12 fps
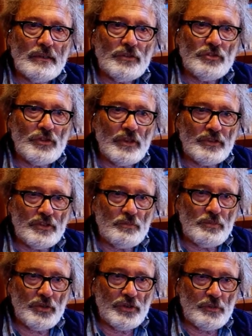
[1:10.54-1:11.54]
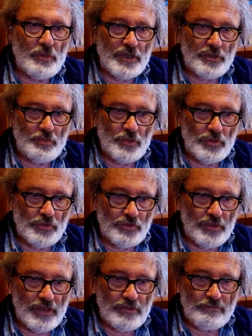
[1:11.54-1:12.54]
started putting the baseboards
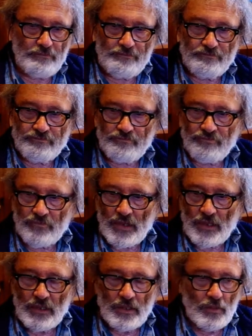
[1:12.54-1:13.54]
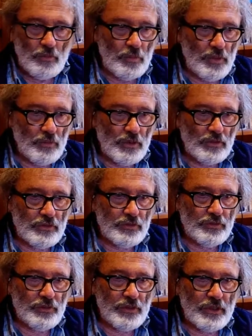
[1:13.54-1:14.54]
down. But what
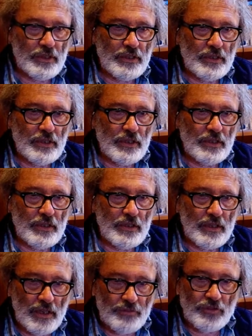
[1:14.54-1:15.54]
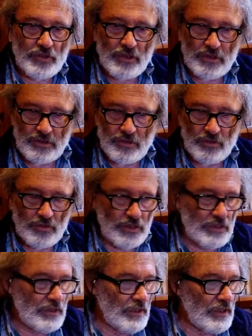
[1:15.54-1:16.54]
I have started doing
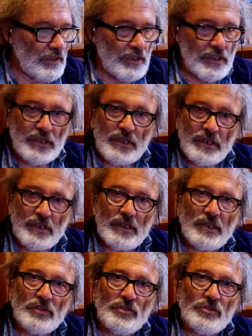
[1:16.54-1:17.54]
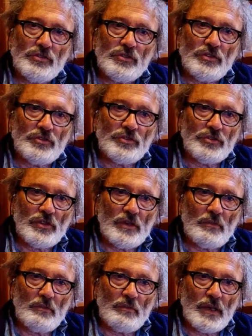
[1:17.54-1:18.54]
is
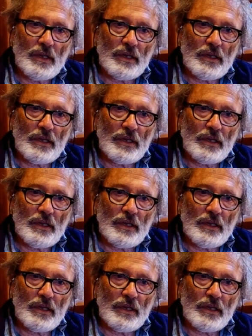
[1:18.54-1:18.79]
some